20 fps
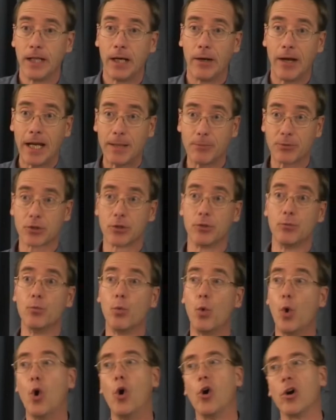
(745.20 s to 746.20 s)
Now, apes can
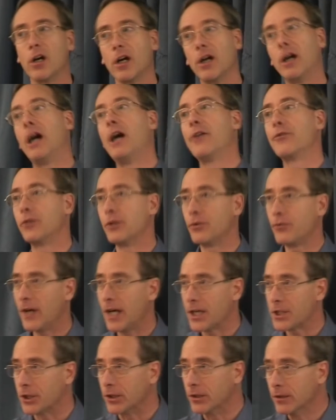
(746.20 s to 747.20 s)
walk after a
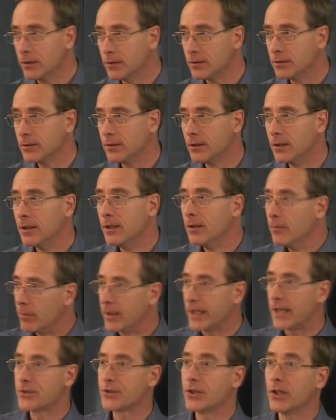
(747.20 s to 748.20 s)
fashion,
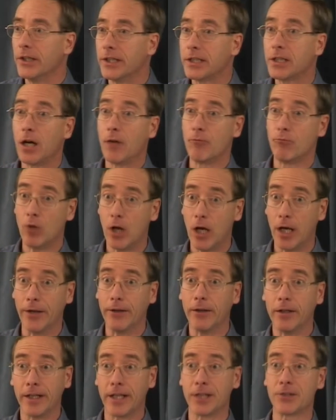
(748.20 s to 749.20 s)
but they certainly can't
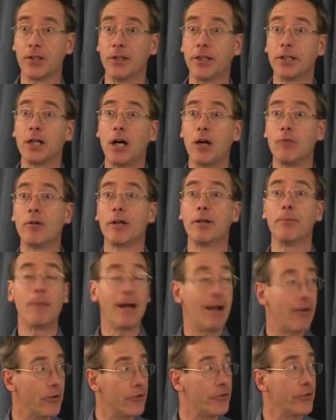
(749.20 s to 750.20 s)
run, and they certainly can't run a
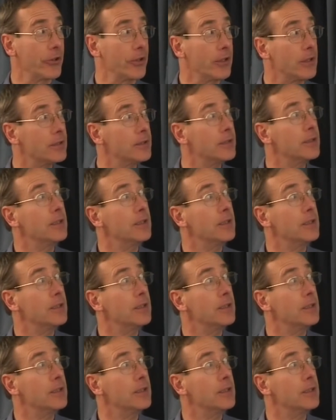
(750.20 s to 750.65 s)
marathon.